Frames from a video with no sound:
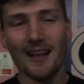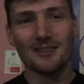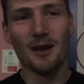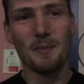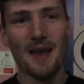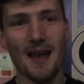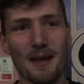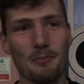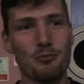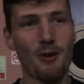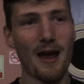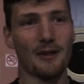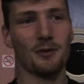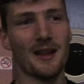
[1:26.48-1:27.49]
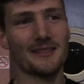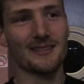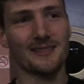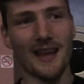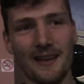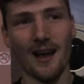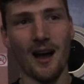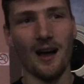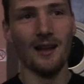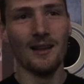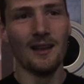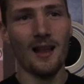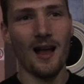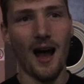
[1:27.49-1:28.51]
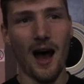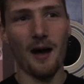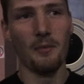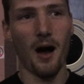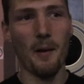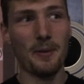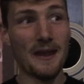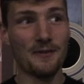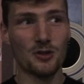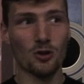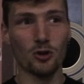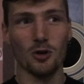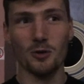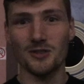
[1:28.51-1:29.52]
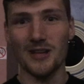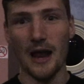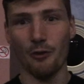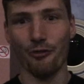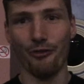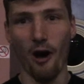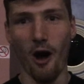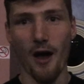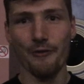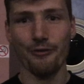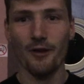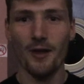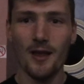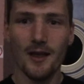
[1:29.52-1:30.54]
That's going to be at Bratton Leisure Centre. I believe it's also on Channel 5.